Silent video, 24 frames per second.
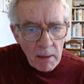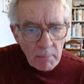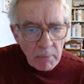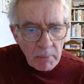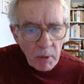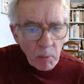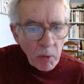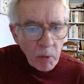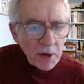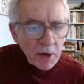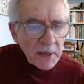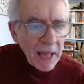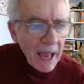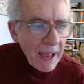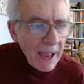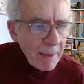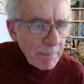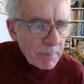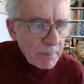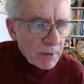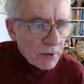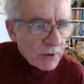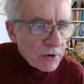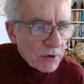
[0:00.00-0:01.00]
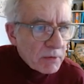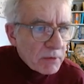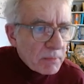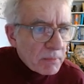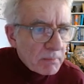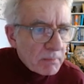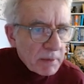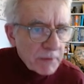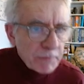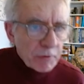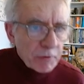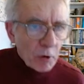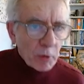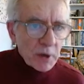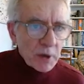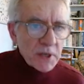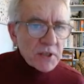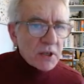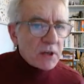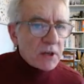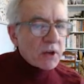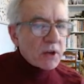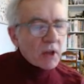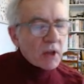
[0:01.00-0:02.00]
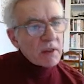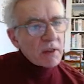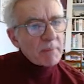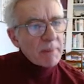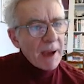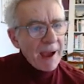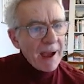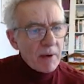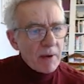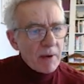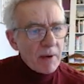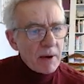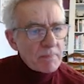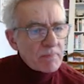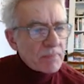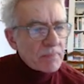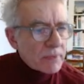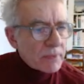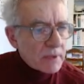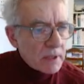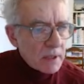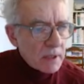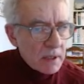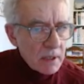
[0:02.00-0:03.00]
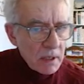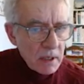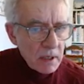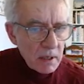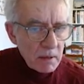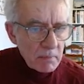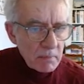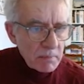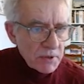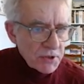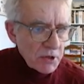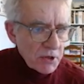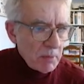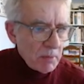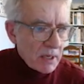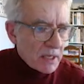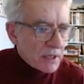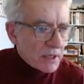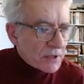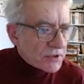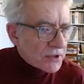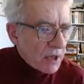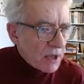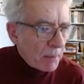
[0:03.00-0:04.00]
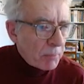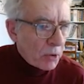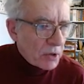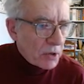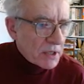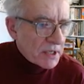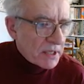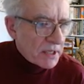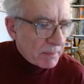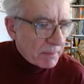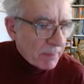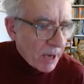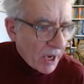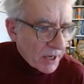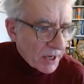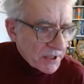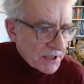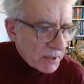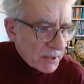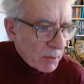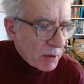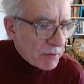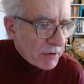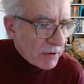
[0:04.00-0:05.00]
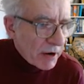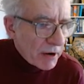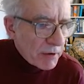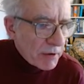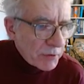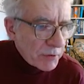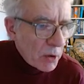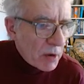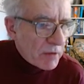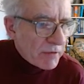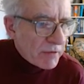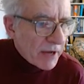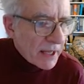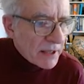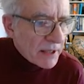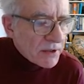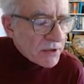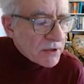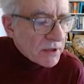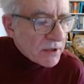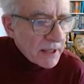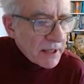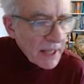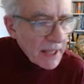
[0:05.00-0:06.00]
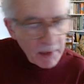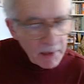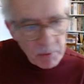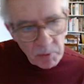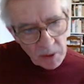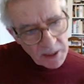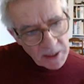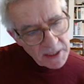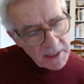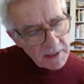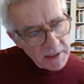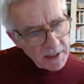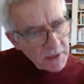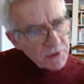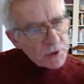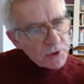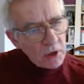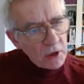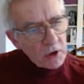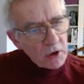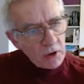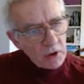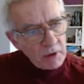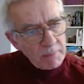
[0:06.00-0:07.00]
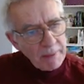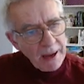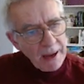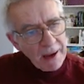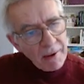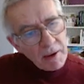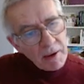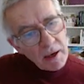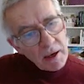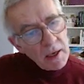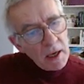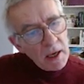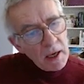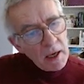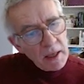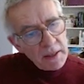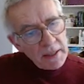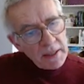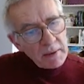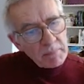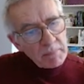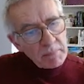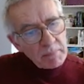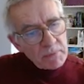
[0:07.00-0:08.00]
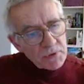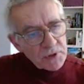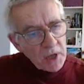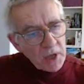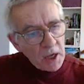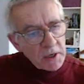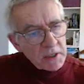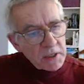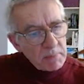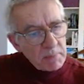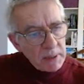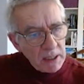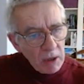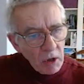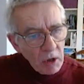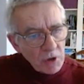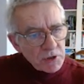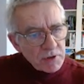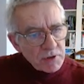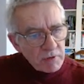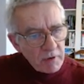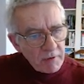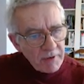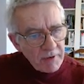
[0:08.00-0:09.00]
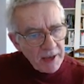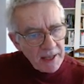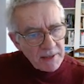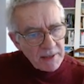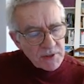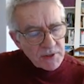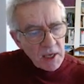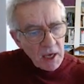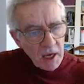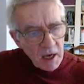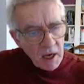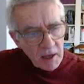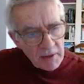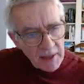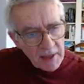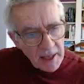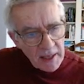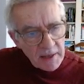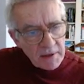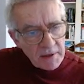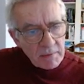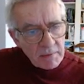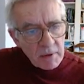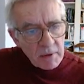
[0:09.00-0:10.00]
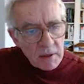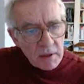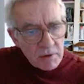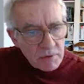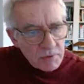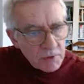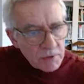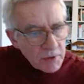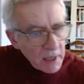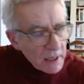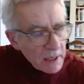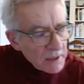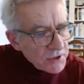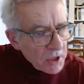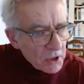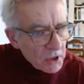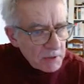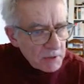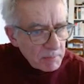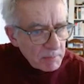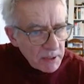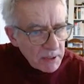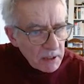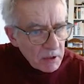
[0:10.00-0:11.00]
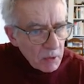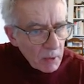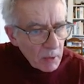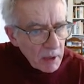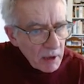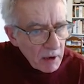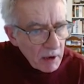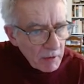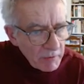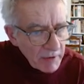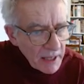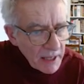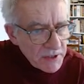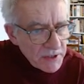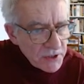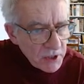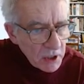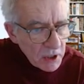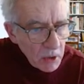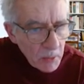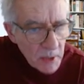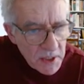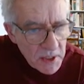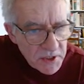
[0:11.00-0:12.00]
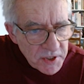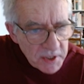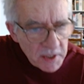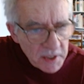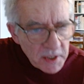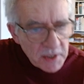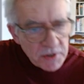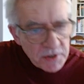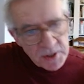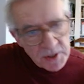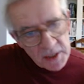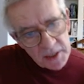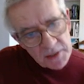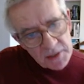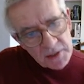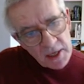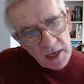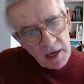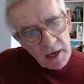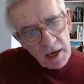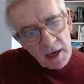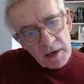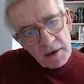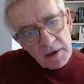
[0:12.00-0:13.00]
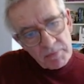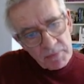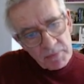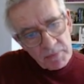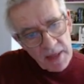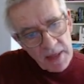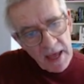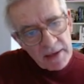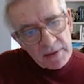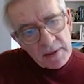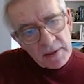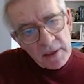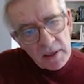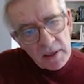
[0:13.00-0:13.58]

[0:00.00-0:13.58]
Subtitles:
But what happened before he turned on the power? Presumably at some point in the past there were very few events, and then when he did turn on the power there started to be lots of events, and then there started to be events and coincidences, and then